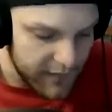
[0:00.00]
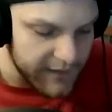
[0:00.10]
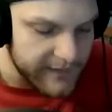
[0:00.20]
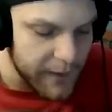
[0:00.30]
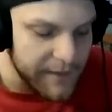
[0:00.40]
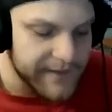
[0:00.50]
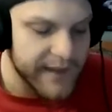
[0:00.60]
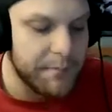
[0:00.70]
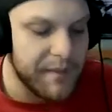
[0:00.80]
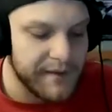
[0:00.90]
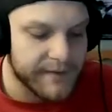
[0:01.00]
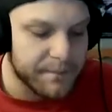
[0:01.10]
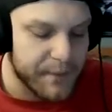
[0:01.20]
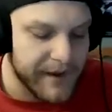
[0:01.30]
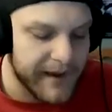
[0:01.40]
And so it's like a big
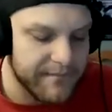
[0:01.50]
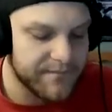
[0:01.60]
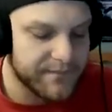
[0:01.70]
sprint,